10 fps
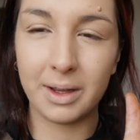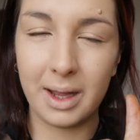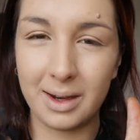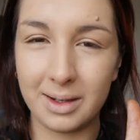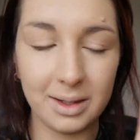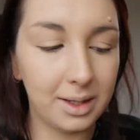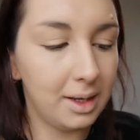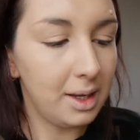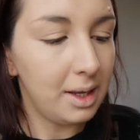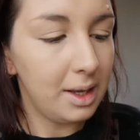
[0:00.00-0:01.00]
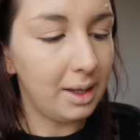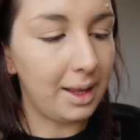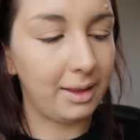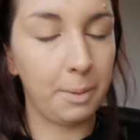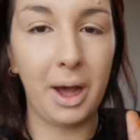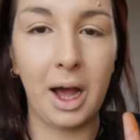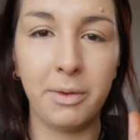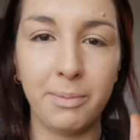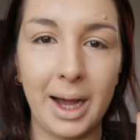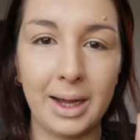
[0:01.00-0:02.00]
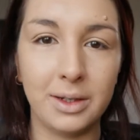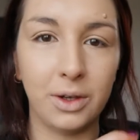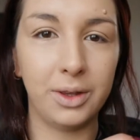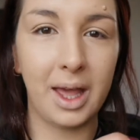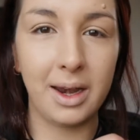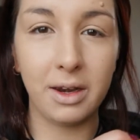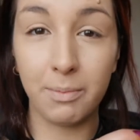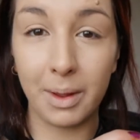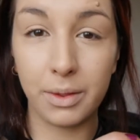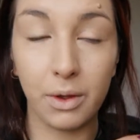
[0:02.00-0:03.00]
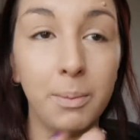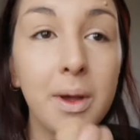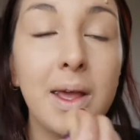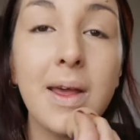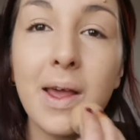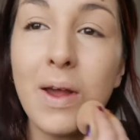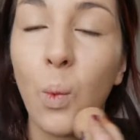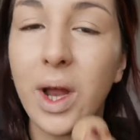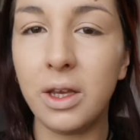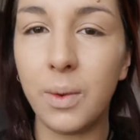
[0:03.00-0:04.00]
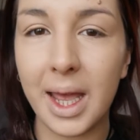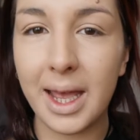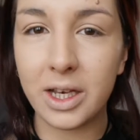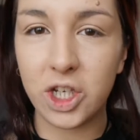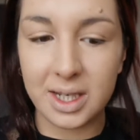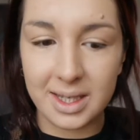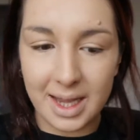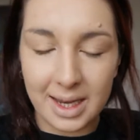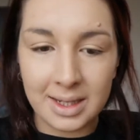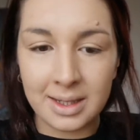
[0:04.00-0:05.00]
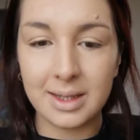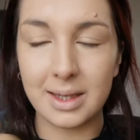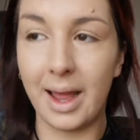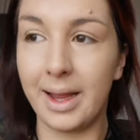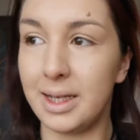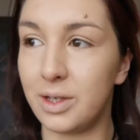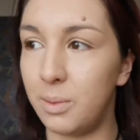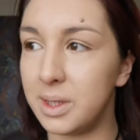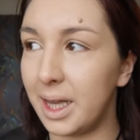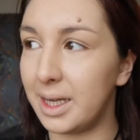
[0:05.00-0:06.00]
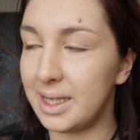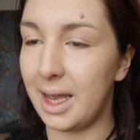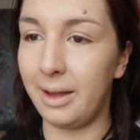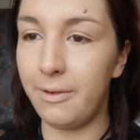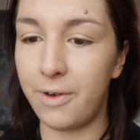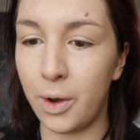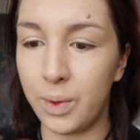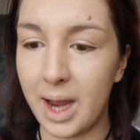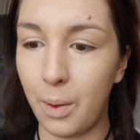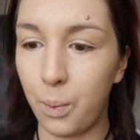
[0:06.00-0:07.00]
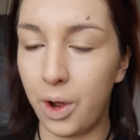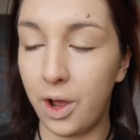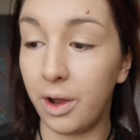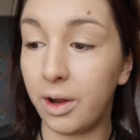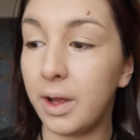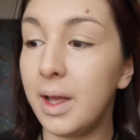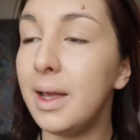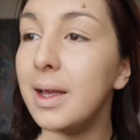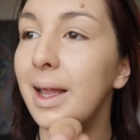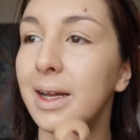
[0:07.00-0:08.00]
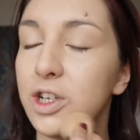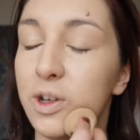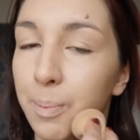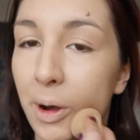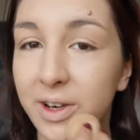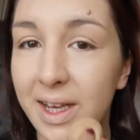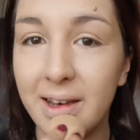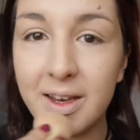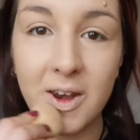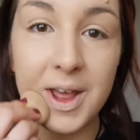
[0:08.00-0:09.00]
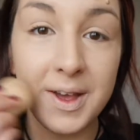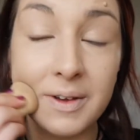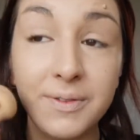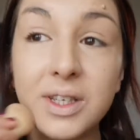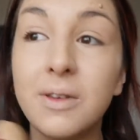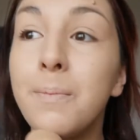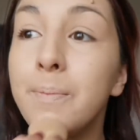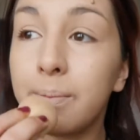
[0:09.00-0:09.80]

my hand like the palm of my hand or the end of my thumb. When you itch, it sends like, it's almost like a telephone network, like because your body and your nerves,